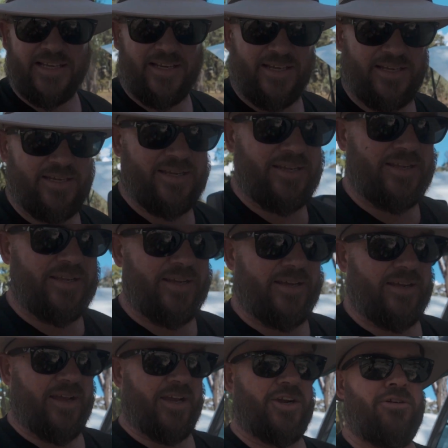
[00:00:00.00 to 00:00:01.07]
are
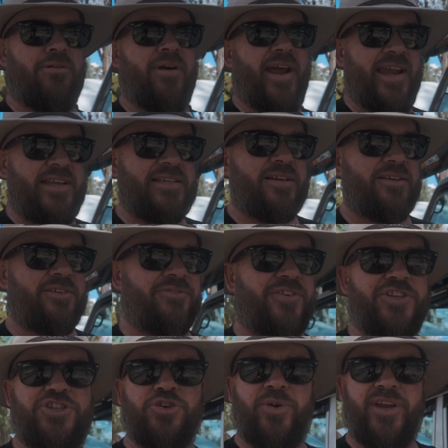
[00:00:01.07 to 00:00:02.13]
great
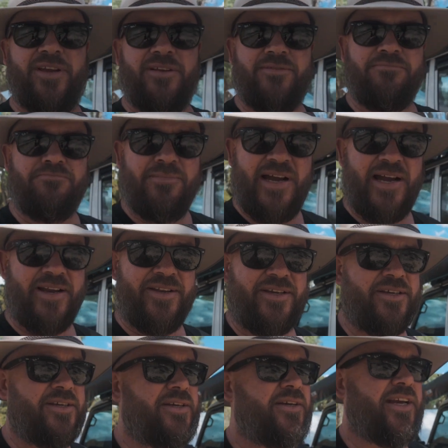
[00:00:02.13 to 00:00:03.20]
for doing mud,
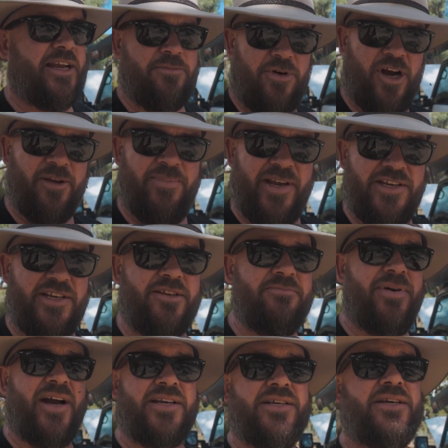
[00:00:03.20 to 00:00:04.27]
in my opinion,
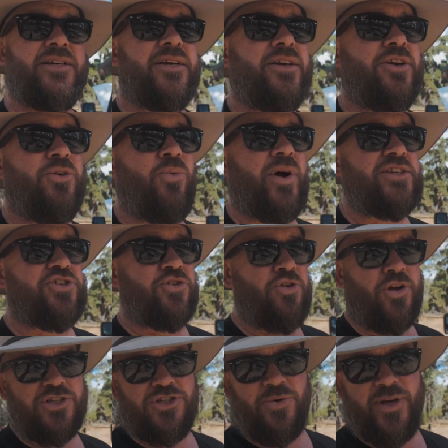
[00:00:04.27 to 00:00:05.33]
but once you're
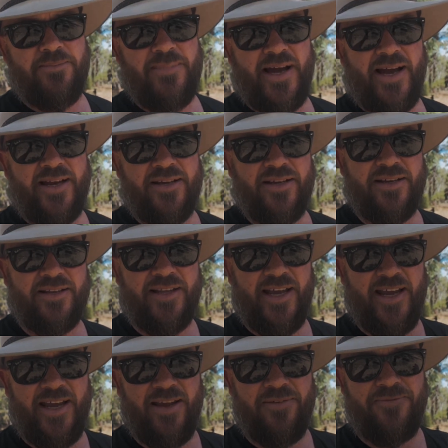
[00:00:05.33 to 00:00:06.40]
not doing mud,
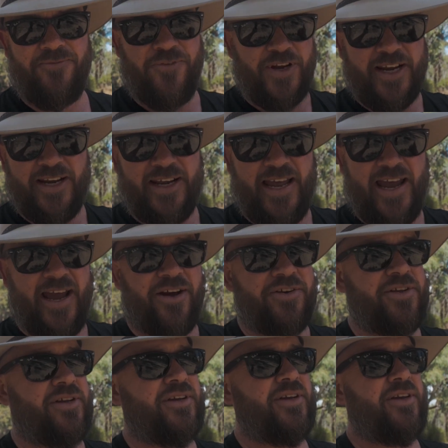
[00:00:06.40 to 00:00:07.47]
they're friggin'
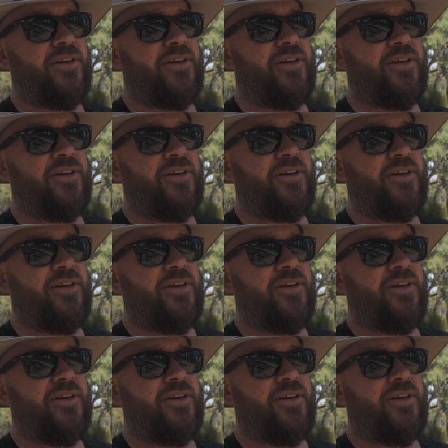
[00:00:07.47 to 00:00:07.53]
loud.